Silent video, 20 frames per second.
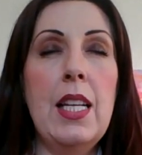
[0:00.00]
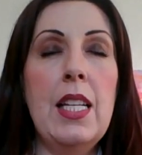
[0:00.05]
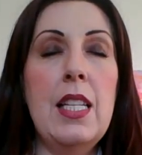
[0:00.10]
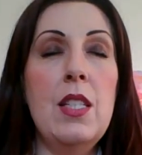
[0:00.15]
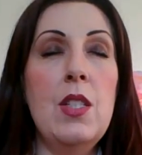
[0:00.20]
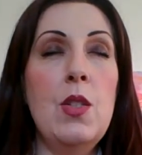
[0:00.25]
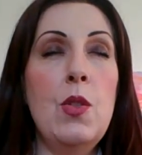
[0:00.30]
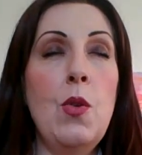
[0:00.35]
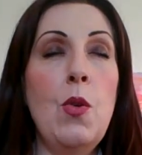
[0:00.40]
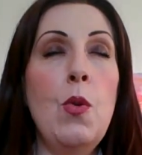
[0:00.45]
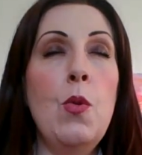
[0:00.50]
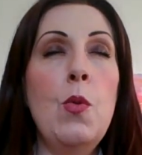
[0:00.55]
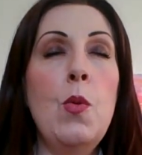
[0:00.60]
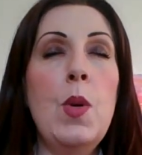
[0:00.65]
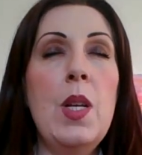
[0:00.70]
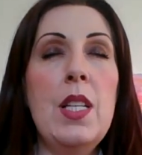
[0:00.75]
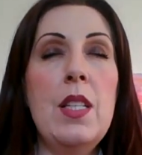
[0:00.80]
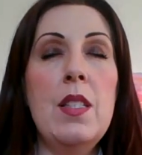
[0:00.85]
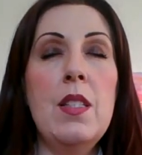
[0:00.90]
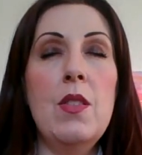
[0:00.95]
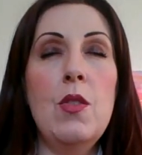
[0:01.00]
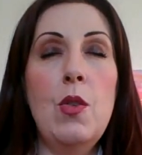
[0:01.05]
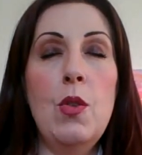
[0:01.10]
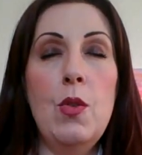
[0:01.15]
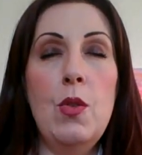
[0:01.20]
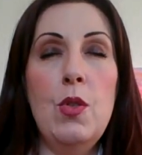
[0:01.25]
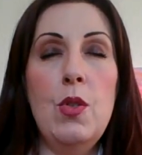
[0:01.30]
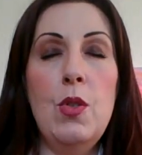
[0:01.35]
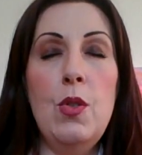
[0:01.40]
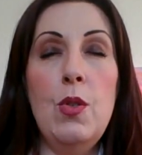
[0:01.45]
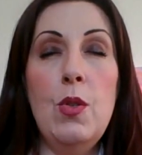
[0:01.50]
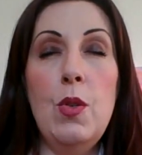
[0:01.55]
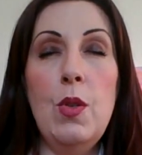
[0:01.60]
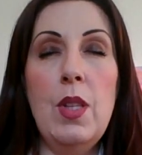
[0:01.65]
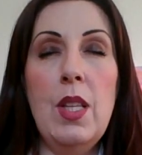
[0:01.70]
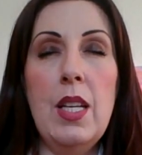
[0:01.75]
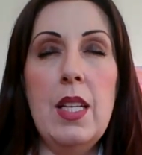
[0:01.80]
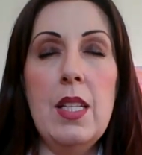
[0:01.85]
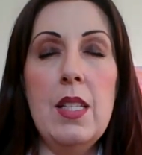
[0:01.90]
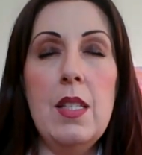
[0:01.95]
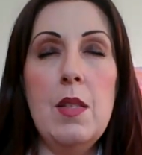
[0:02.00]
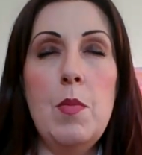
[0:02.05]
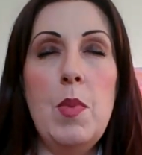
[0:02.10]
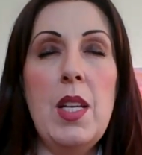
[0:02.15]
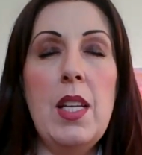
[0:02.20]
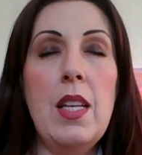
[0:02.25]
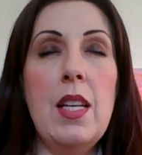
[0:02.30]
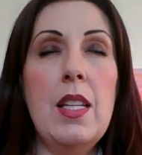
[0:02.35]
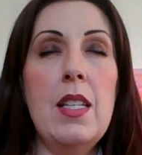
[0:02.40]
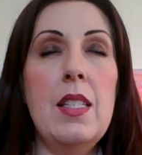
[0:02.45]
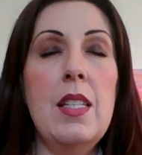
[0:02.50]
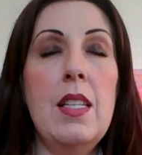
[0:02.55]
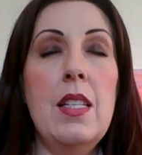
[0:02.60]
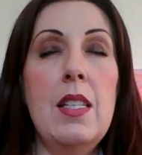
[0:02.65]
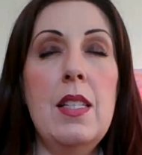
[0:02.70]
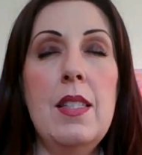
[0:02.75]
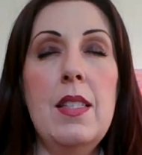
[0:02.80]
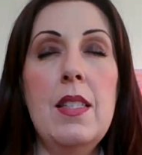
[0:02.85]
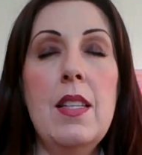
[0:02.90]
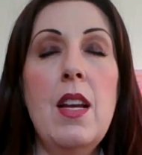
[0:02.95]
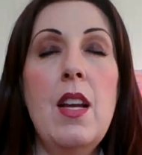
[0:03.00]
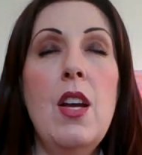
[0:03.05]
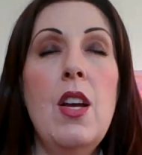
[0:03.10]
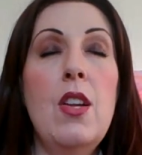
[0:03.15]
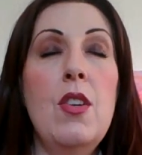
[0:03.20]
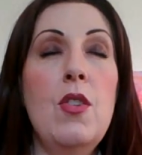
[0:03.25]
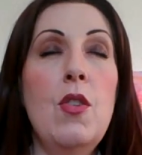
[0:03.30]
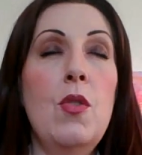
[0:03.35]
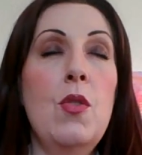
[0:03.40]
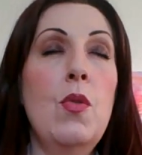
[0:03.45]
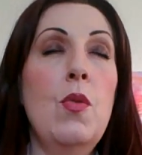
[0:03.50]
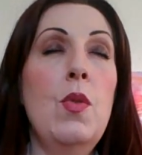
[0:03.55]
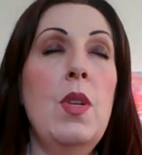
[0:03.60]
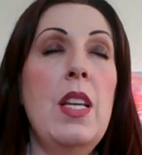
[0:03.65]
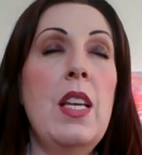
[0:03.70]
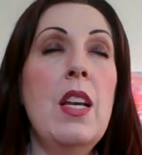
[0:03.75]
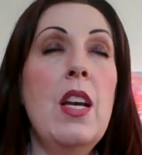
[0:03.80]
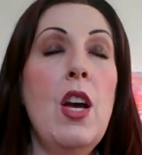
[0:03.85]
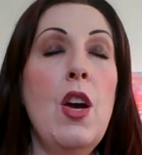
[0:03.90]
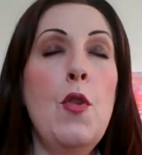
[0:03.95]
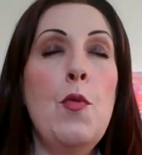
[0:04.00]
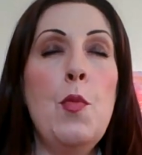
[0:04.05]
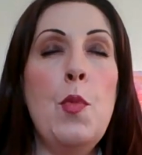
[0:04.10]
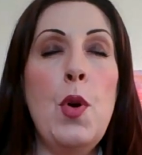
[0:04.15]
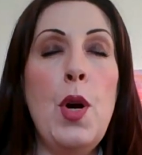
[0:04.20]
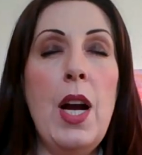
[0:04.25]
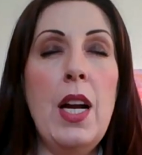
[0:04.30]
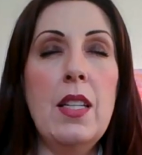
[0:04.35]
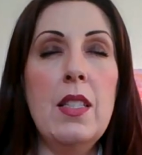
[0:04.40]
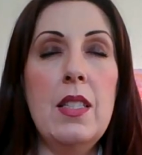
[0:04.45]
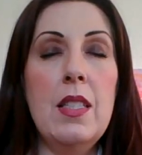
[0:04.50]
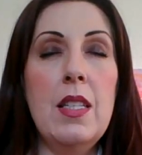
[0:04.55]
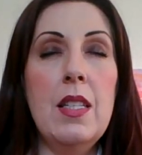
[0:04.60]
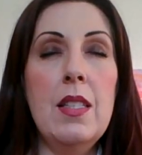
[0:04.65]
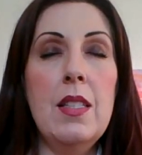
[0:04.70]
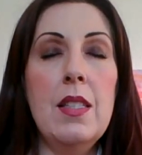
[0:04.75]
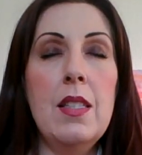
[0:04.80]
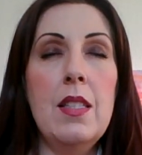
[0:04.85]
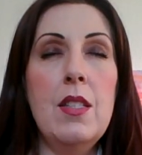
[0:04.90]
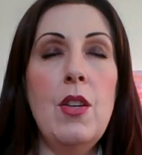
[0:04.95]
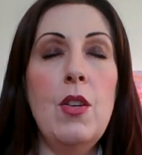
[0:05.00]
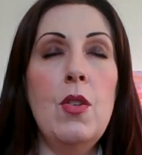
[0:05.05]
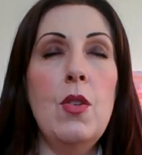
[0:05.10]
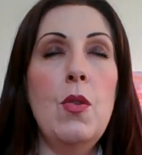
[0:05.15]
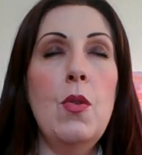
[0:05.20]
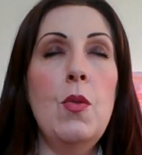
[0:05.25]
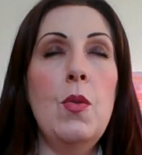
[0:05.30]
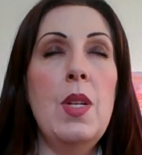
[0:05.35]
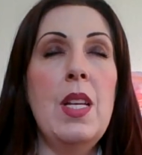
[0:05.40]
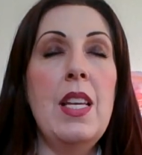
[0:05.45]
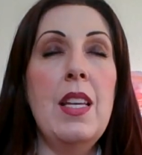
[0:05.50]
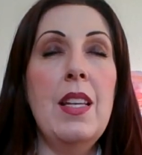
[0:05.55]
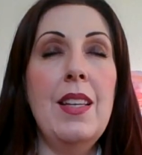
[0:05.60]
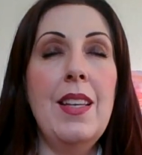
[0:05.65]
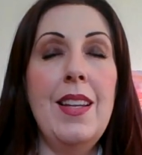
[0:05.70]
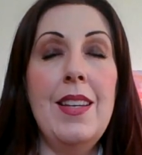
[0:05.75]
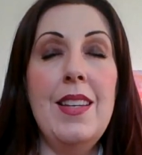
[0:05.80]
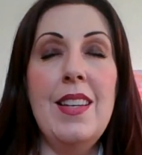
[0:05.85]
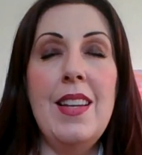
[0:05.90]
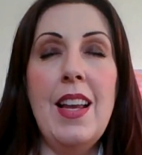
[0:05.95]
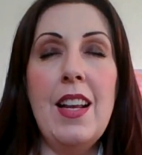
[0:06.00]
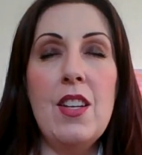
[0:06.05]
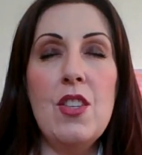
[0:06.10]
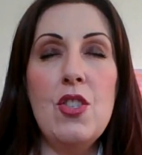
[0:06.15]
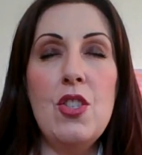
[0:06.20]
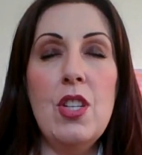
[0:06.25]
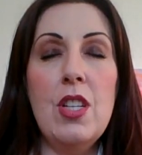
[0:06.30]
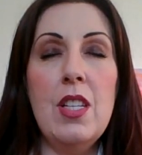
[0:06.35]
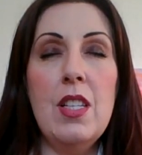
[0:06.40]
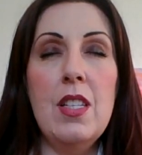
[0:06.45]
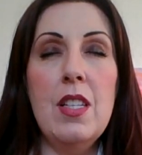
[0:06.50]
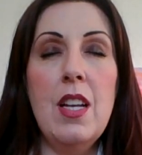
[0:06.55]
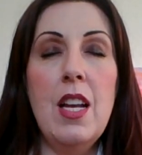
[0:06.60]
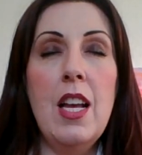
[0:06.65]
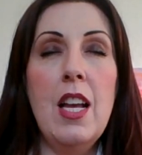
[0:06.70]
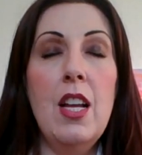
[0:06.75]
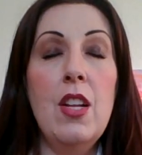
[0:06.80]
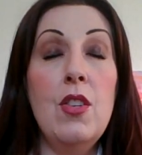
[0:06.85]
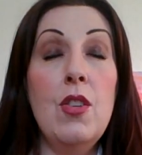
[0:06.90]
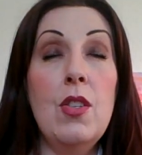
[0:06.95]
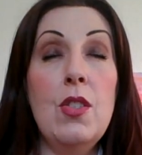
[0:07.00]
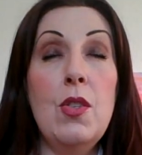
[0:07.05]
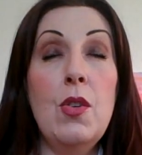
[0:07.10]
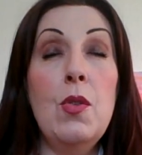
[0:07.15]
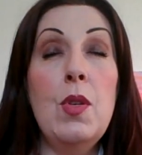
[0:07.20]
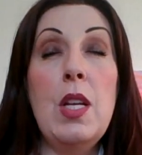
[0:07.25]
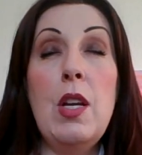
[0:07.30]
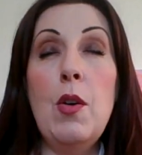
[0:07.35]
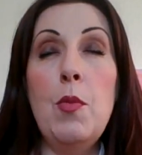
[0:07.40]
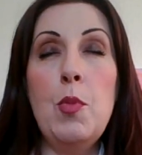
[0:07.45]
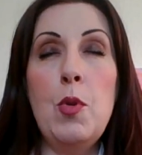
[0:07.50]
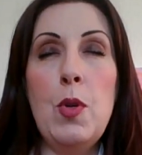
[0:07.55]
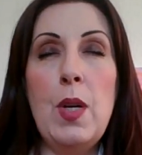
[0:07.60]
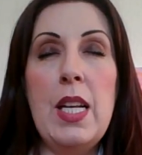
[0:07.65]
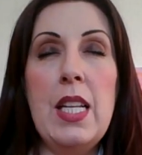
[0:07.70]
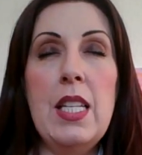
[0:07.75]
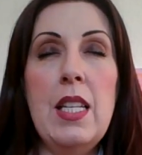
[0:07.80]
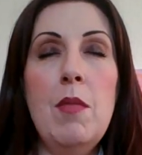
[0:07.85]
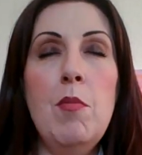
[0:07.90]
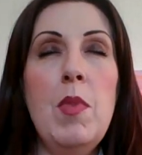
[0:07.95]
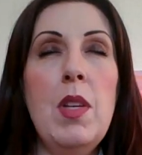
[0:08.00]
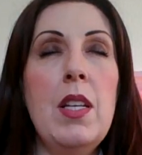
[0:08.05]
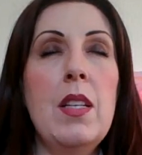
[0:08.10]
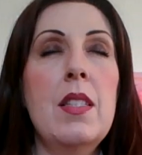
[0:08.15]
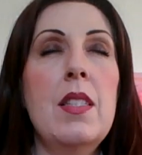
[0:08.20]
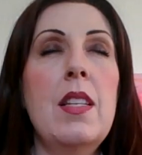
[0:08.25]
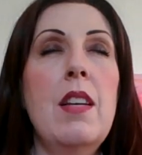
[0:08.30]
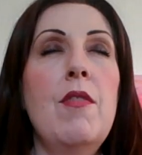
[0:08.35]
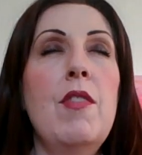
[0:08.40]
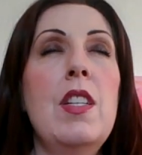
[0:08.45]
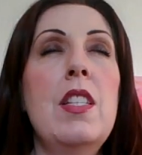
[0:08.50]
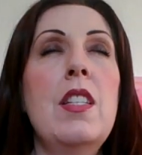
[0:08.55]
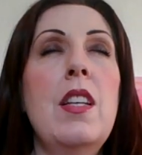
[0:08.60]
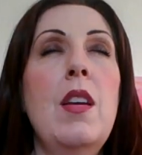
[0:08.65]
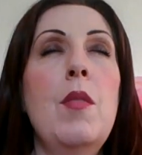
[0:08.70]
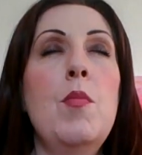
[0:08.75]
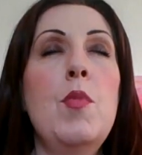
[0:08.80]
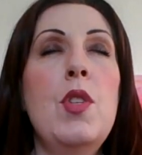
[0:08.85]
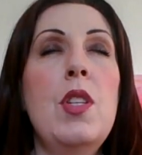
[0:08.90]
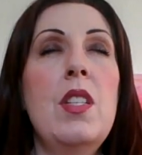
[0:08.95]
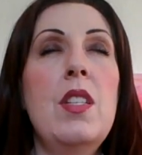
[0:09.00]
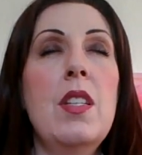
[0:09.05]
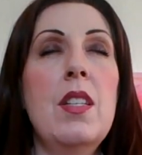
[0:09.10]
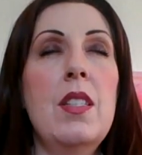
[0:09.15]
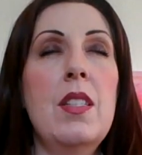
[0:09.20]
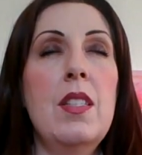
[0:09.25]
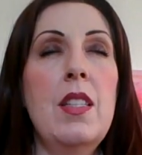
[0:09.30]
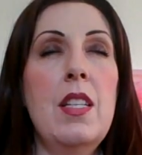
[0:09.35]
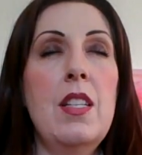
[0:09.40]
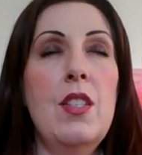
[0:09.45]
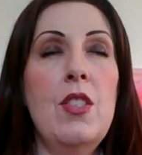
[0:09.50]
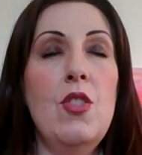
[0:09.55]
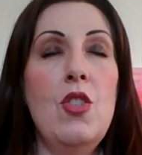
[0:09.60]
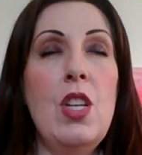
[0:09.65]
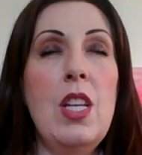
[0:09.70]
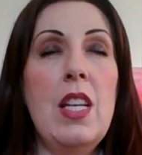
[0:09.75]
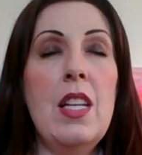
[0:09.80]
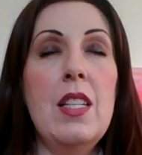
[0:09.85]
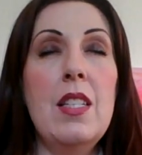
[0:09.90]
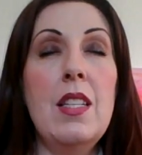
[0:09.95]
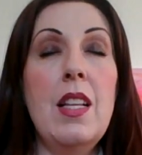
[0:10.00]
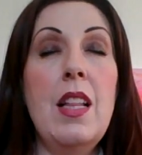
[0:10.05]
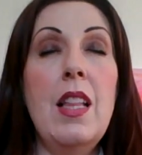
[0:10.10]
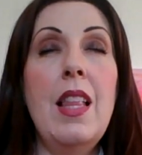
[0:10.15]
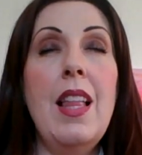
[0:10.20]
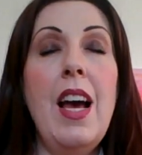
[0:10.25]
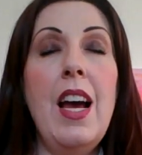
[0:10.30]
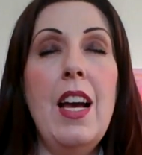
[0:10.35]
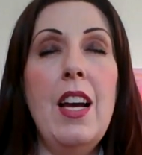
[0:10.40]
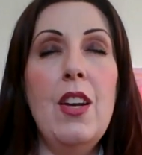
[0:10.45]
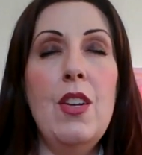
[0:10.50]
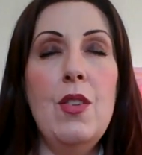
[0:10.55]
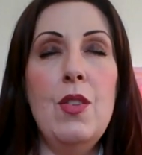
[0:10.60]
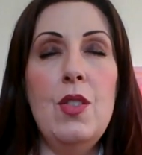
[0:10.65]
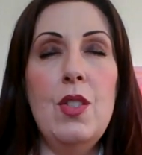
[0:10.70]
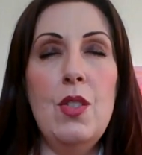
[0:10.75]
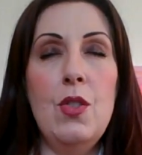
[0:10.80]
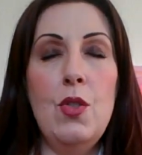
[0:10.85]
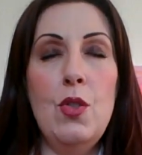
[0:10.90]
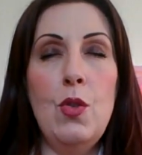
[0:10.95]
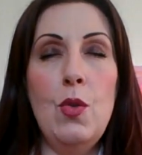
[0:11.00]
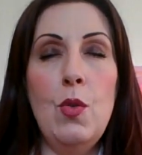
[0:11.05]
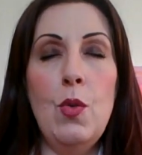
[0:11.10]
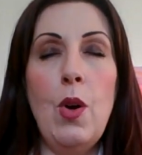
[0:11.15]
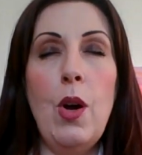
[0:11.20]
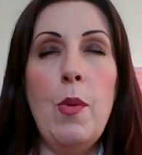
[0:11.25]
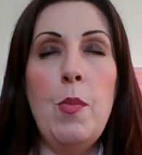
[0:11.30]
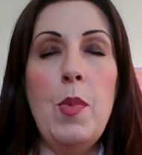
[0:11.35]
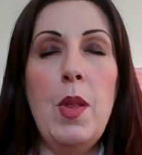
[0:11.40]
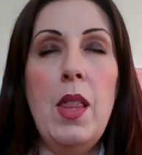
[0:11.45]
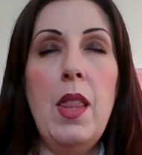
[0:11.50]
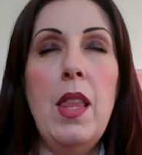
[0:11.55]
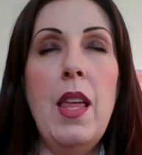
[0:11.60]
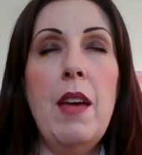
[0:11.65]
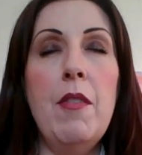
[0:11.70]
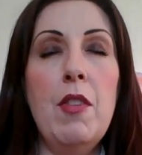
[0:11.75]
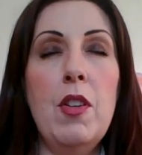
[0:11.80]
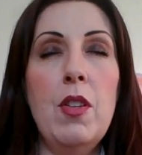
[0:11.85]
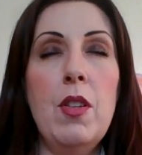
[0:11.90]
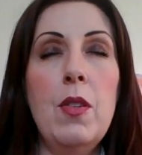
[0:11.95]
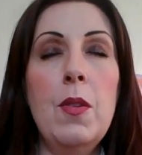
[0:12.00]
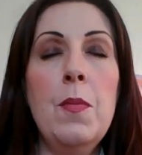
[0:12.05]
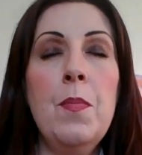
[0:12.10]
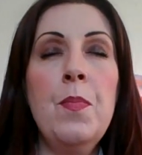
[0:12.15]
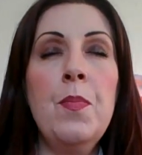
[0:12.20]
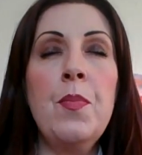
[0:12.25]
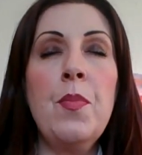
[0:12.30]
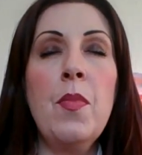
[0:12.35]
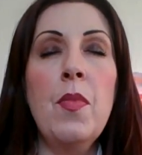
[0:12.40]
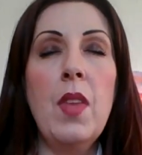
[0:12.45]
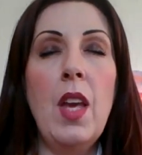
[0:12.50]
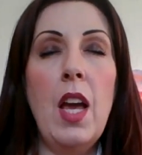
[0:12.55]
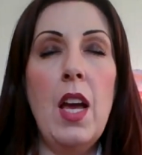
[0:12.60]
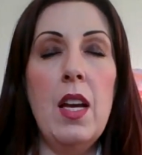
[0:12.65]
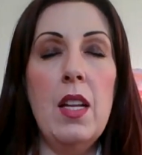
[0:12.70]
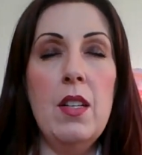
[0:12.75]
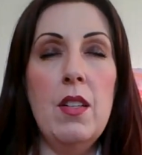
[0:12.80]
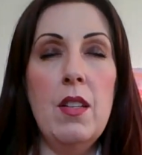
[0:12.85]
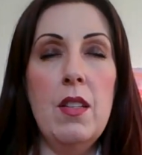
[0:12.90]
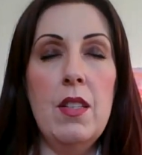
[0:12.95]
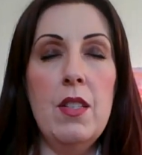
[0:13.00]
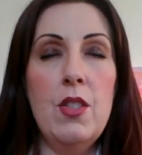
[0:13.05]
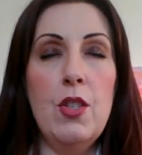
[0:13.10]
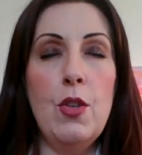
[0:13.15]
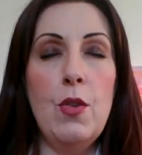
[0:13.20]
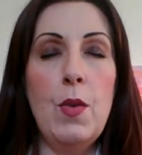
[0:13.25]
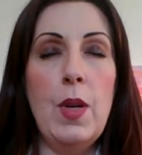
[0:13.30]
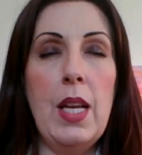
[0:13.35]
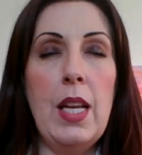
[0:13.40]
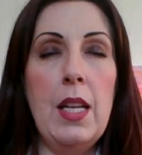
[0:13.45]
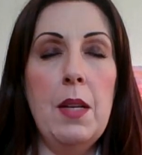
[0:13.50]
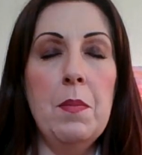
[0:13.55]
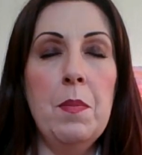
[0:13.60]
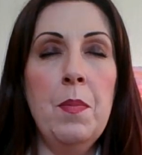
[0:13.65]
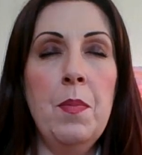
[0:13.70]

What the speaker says: It is always good to do this because it is not only practice, not only connection, not only upgrading, because every time she does this, she is allowed to up level another degree.